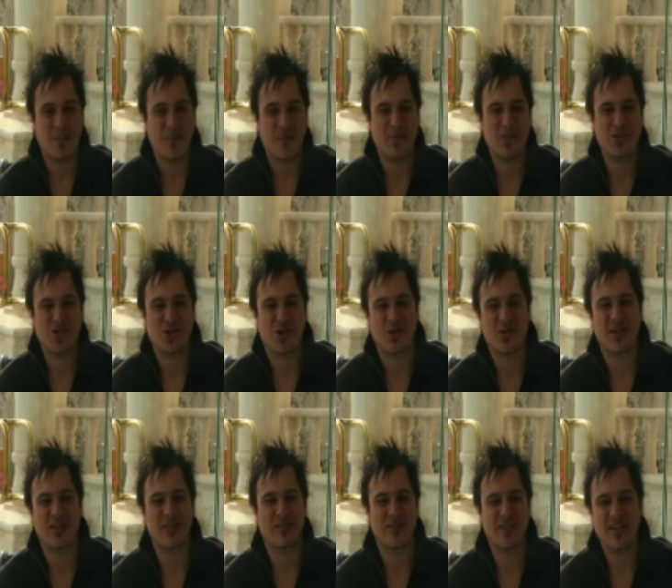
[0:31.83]
maybe
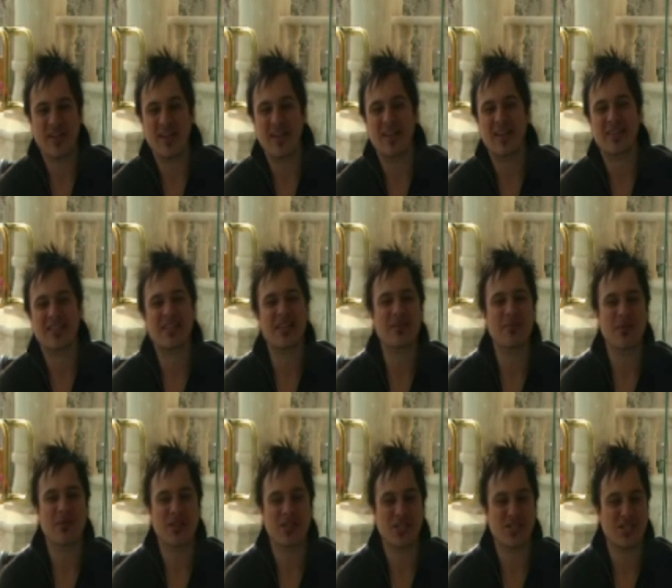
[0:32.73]
chocolate and vanilla and
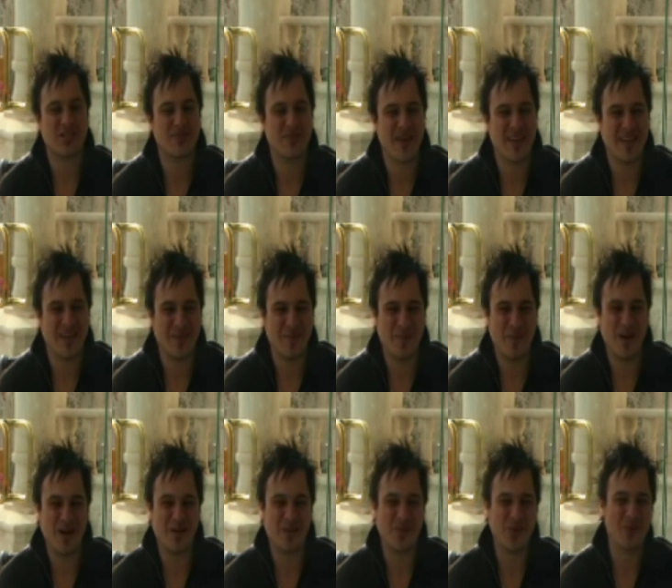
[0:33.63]
cinnamon just to make it
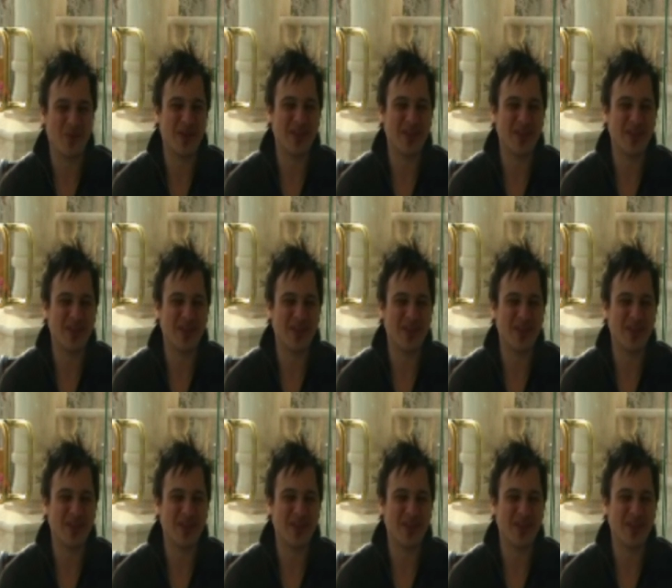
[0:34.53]
bearable.